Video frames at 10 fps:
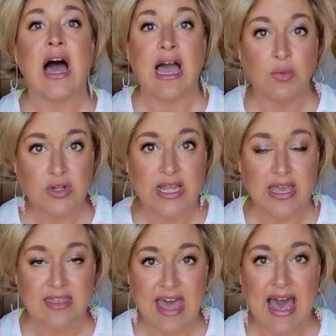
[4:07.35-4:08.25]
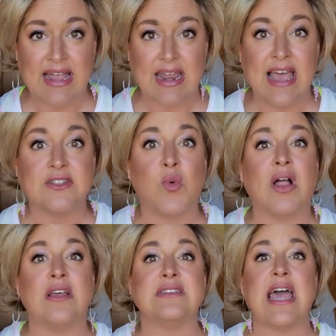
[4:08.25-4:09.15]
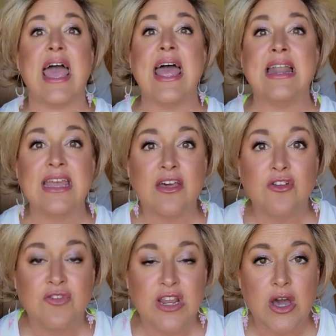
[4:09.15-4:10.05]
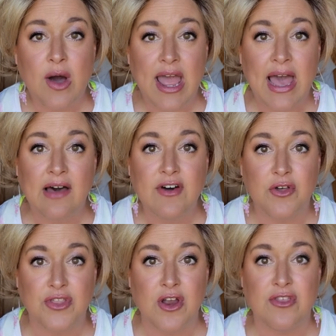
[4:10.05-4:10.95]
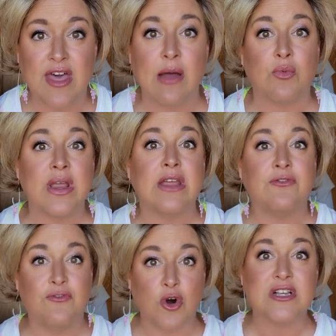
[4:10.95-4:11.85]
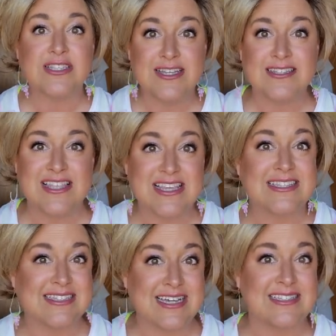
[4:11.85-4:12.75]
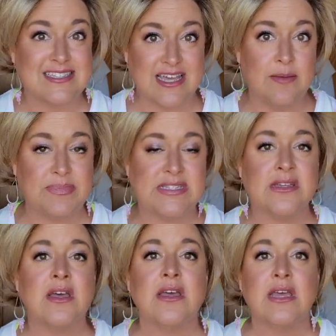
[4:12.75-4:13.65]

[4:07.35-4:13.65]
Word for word: I will link that as well as any other video I have out there that reinforces these six tips